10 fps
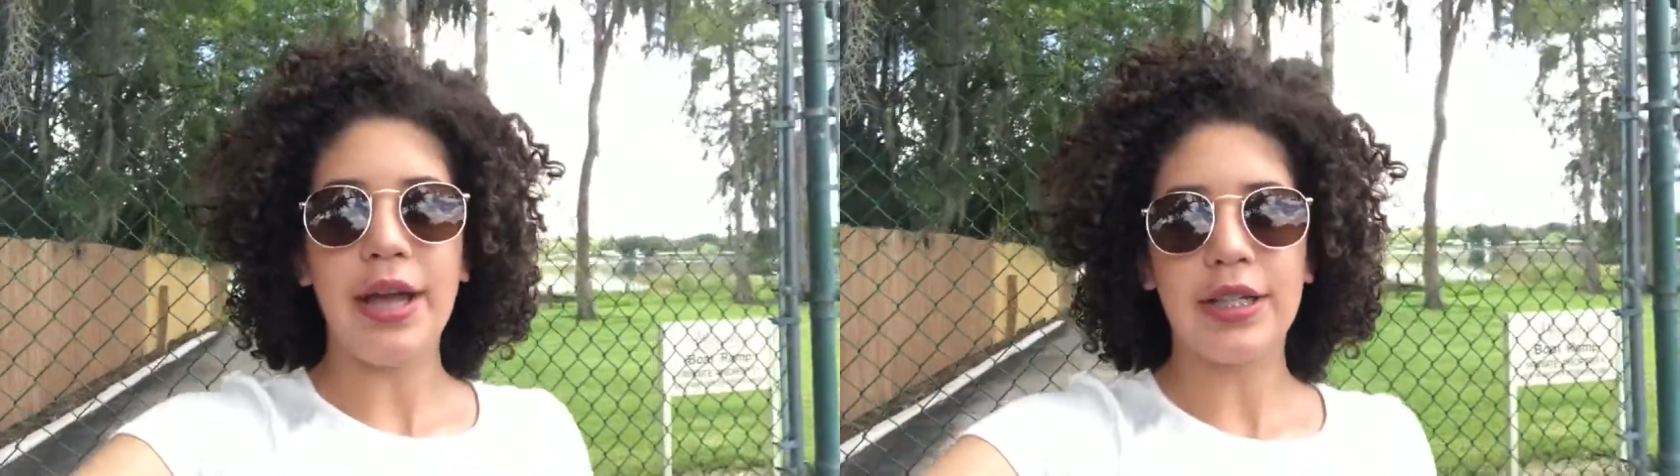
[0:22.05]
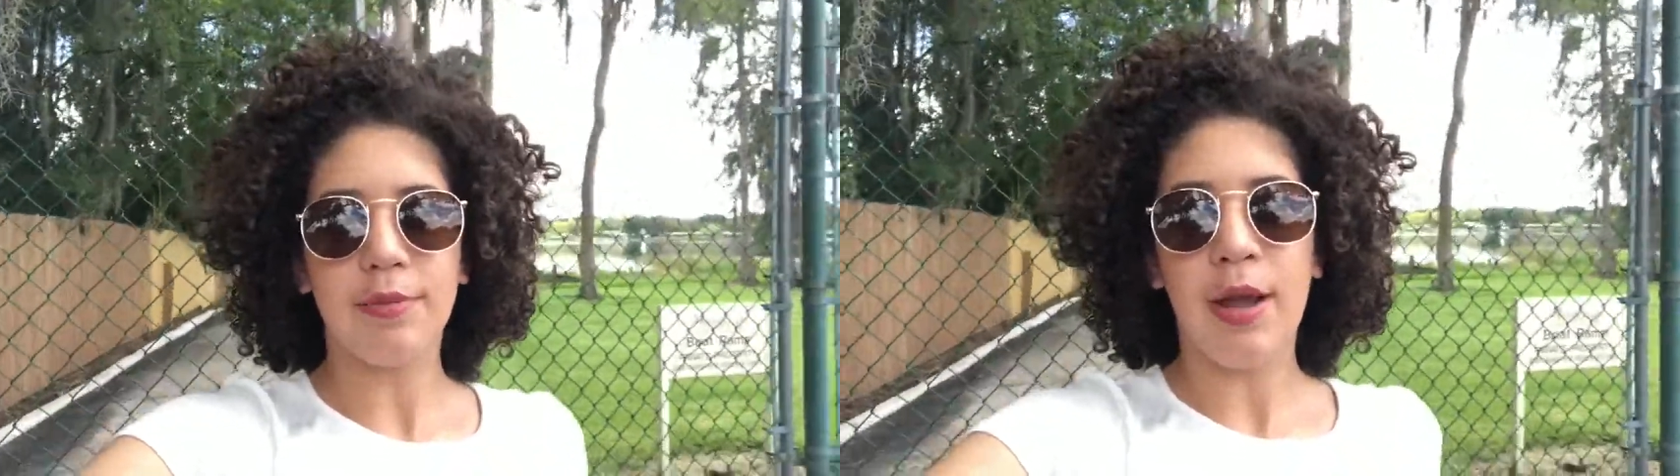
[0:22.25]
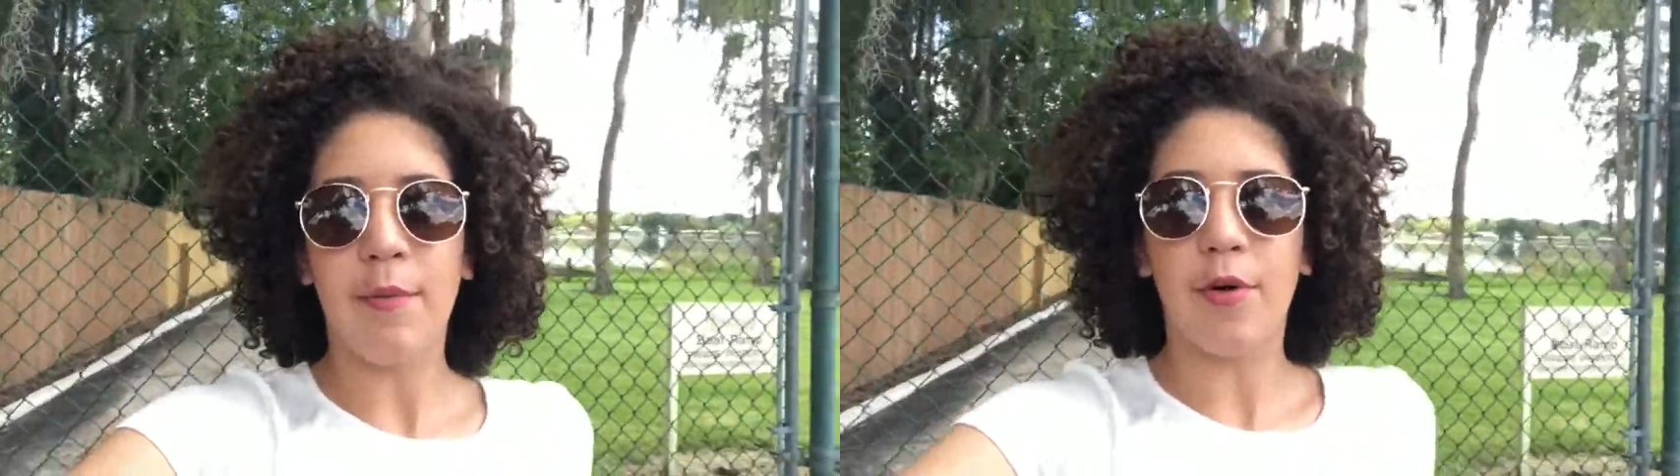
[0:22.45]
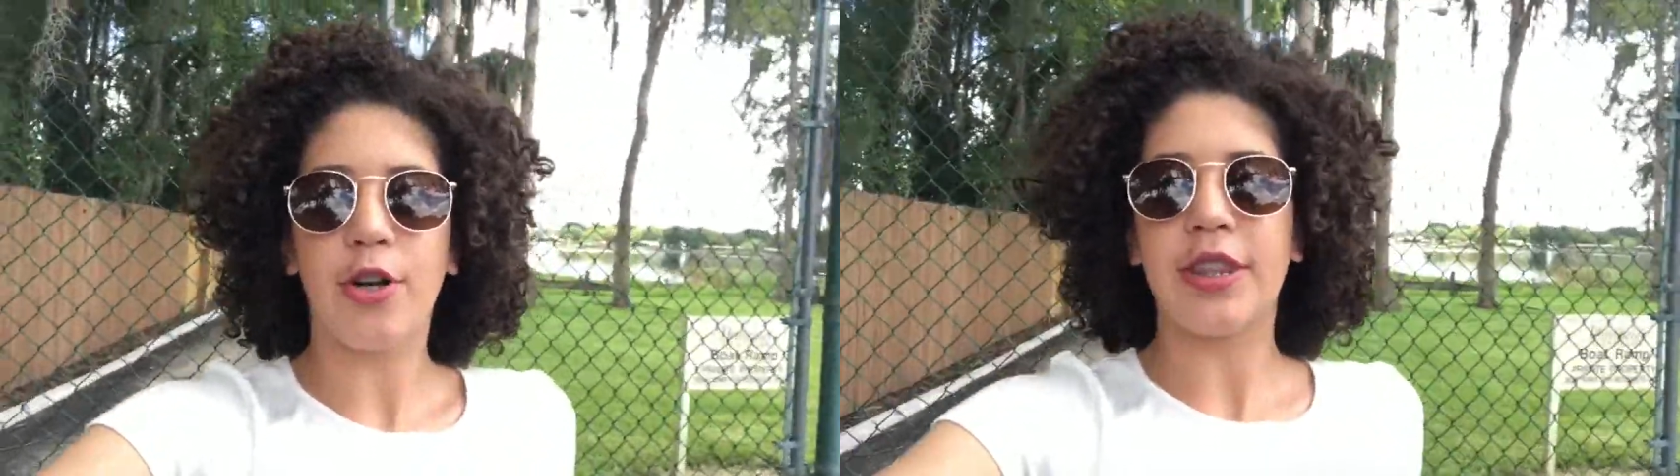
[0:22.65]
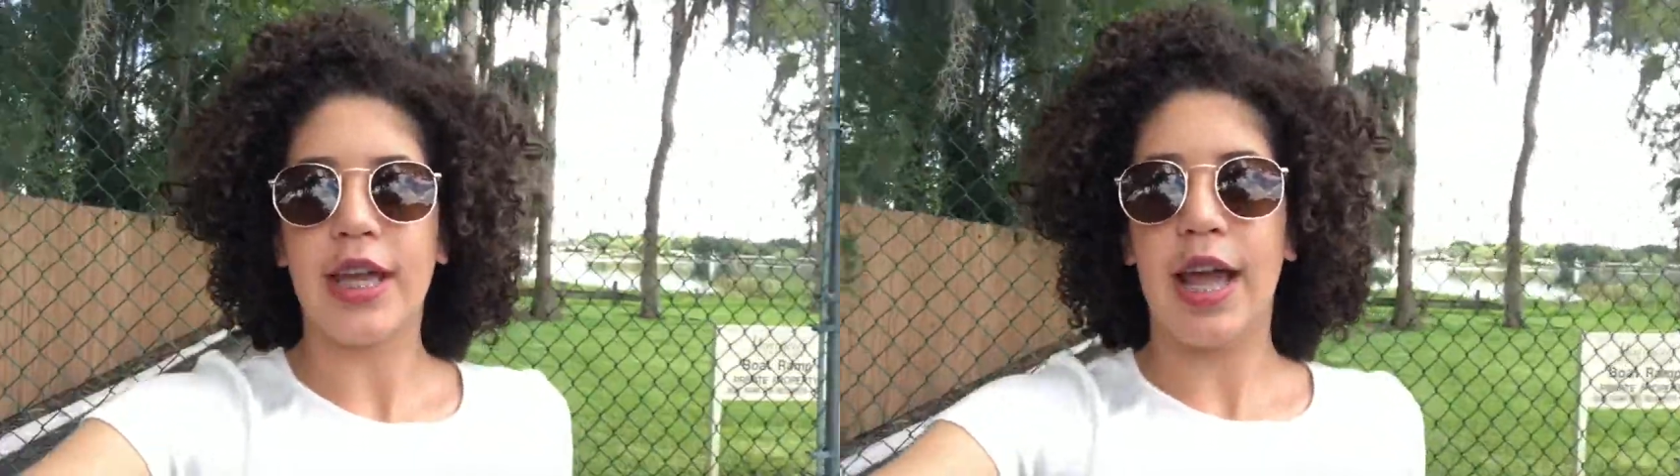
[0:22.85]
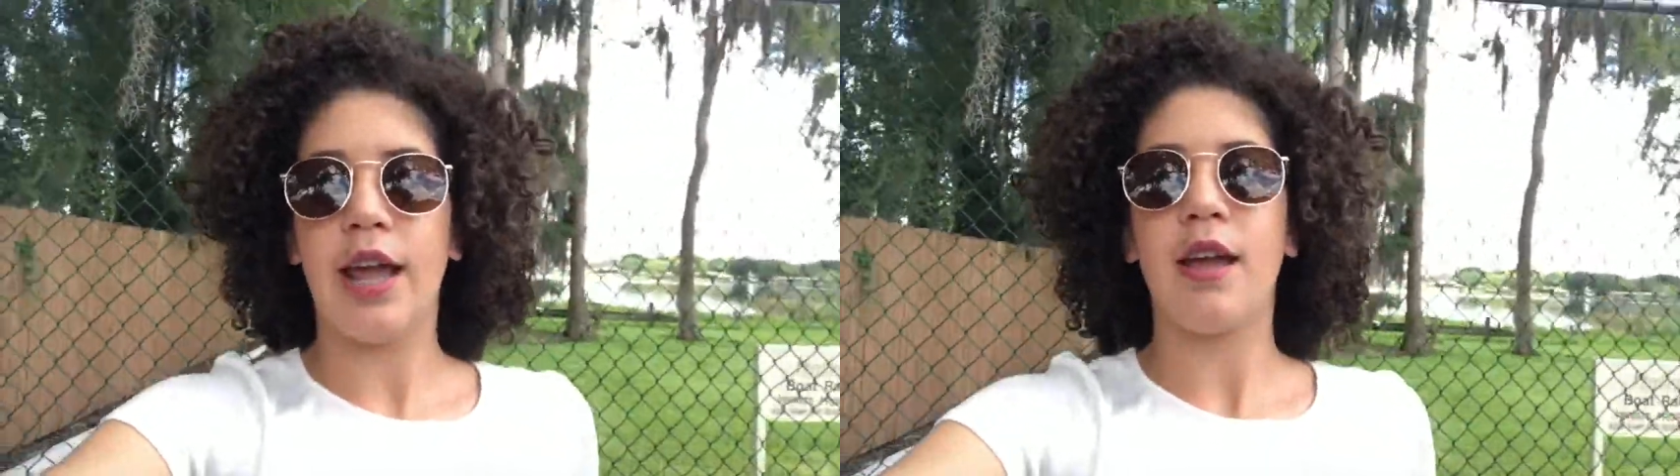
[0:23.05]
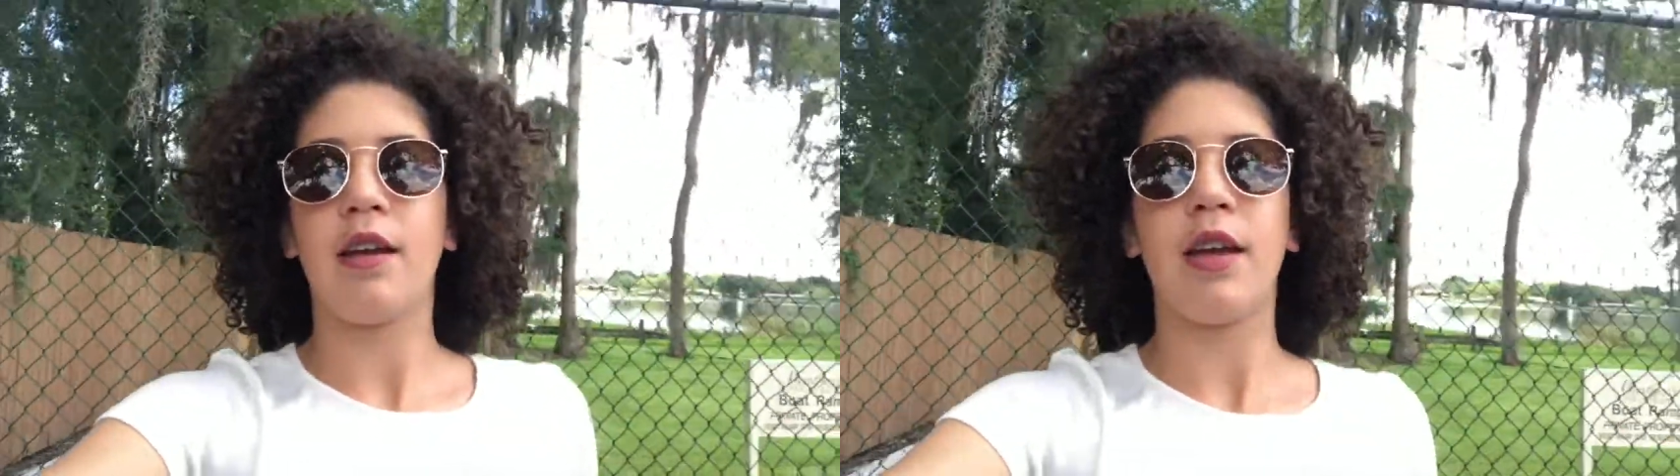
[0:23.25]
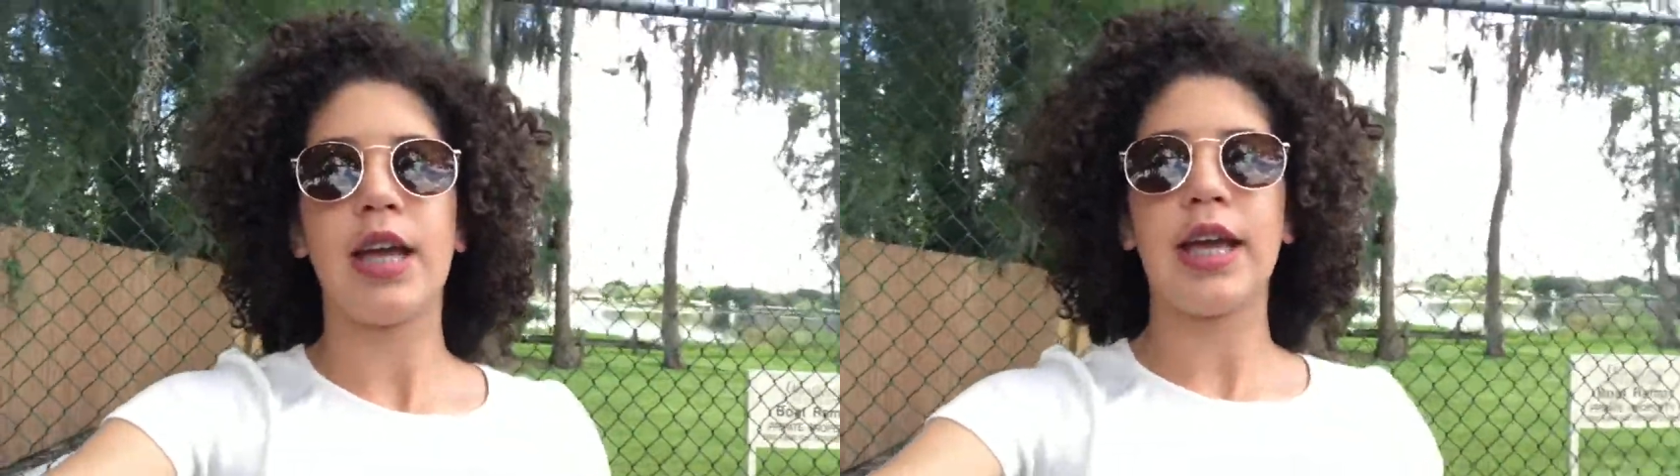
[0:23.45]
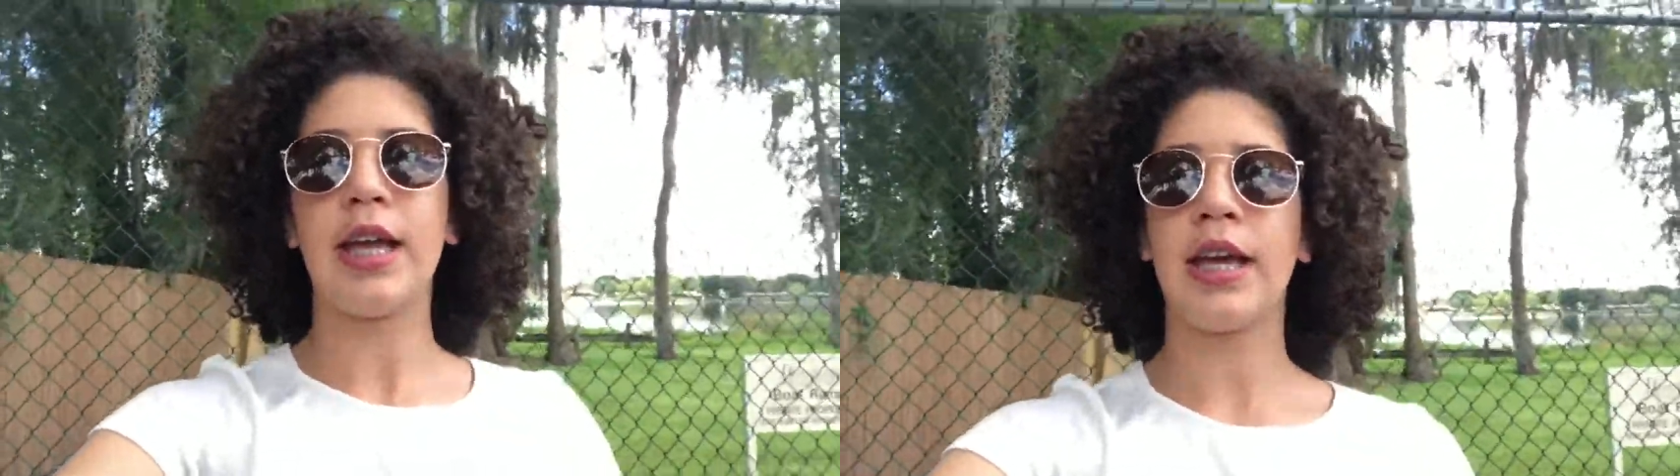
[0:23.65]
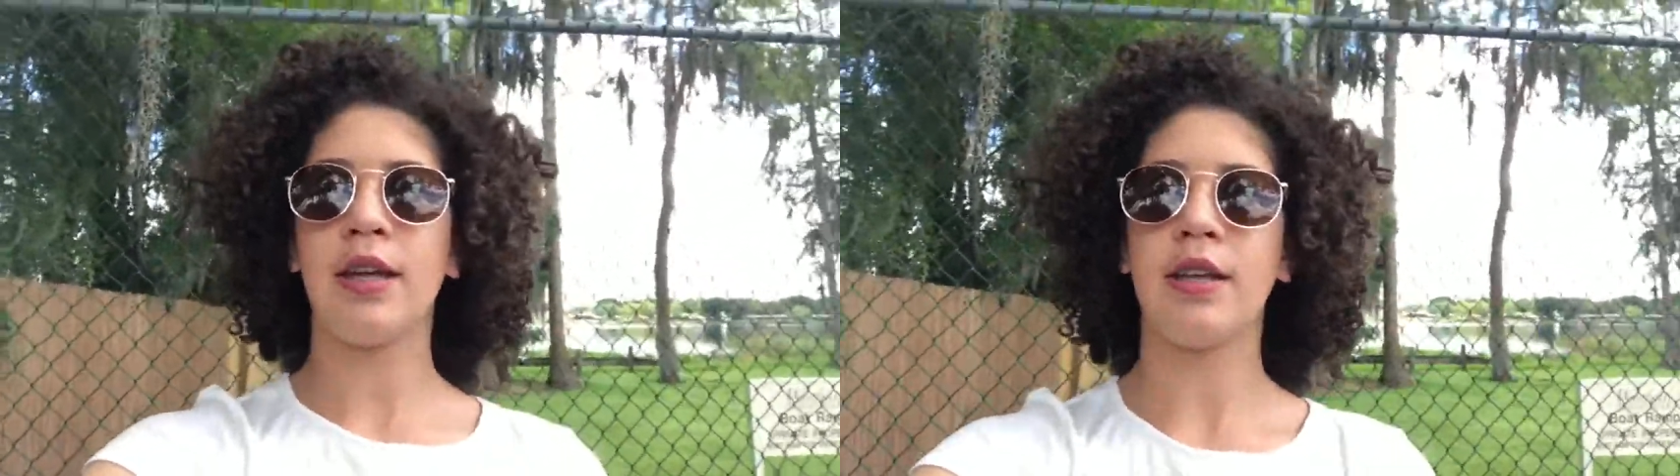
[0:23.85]
it's my birthday
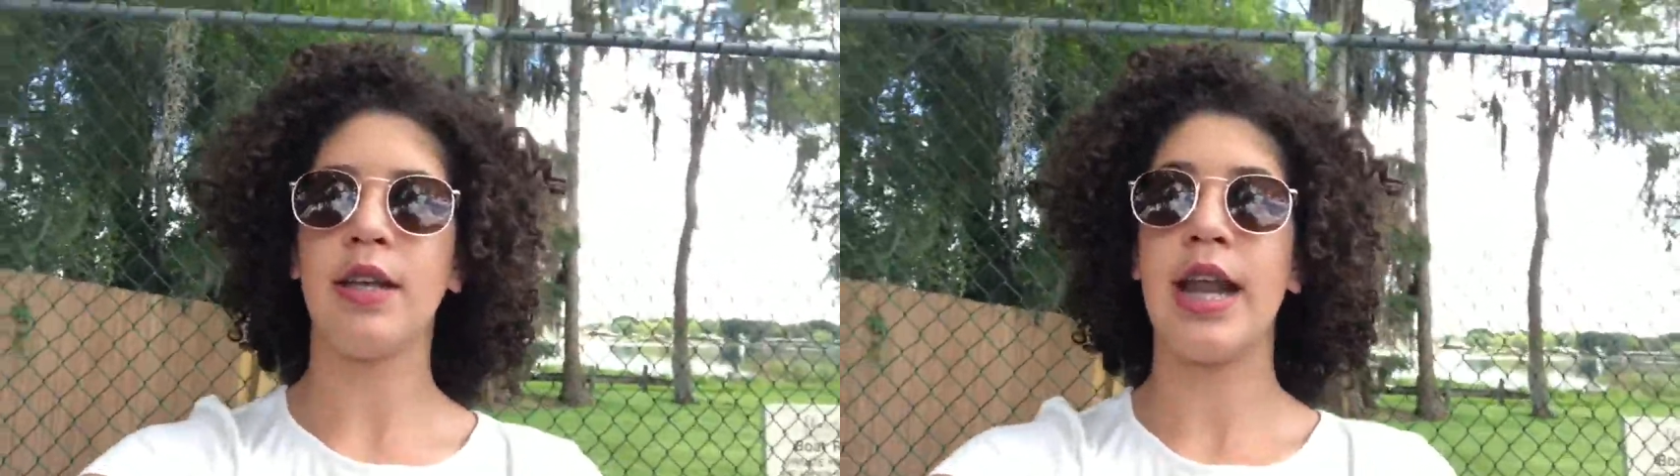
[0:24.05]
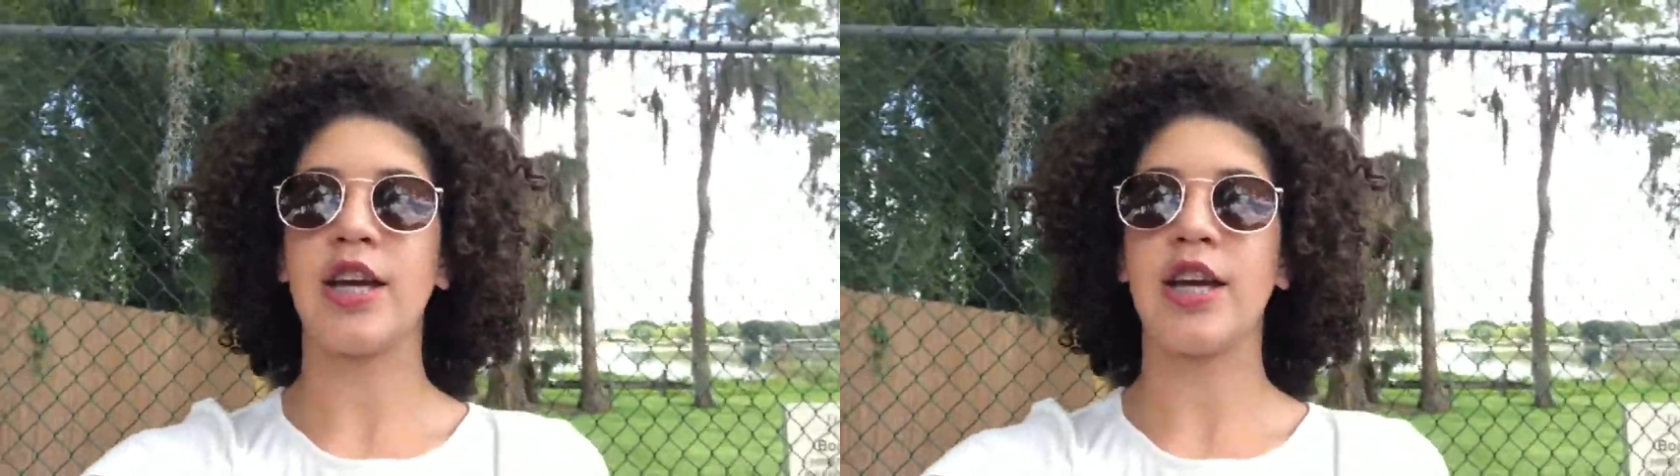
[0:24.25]
and